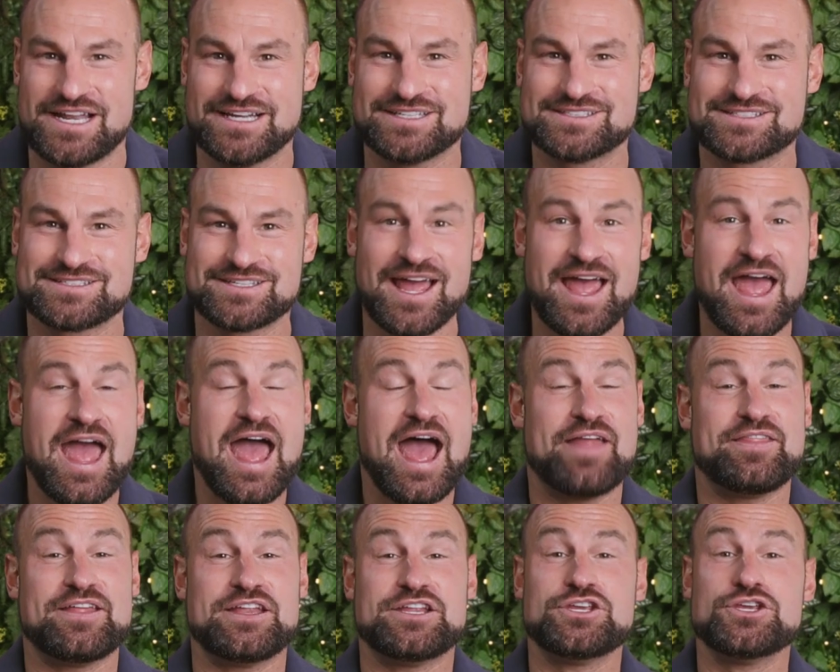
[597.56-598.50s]
list,
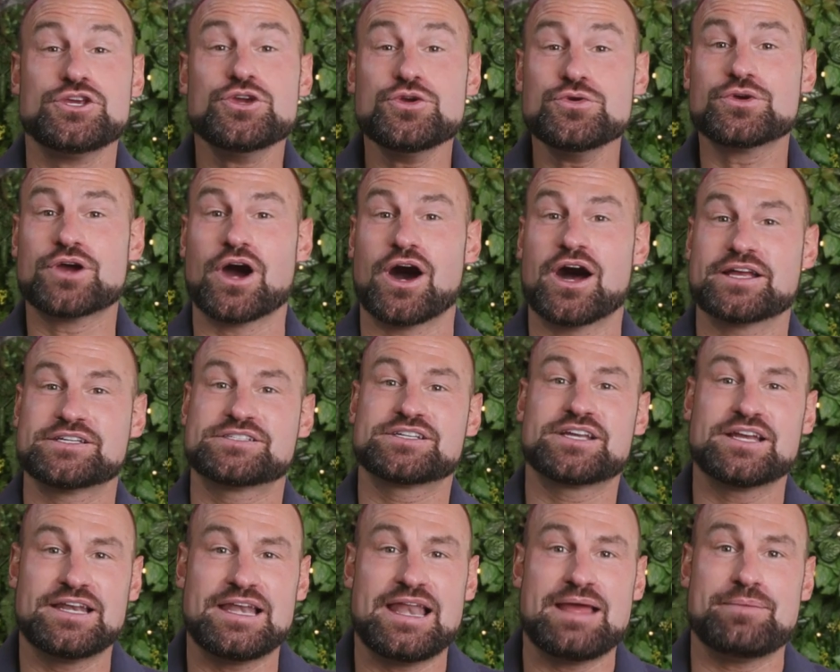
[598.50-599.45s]
and then you
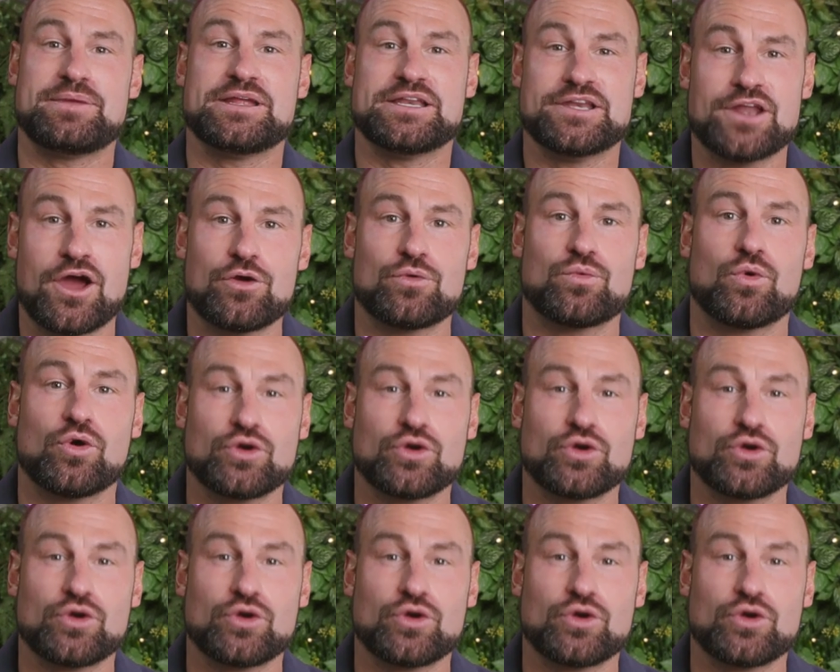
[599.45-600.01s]
guys can let me know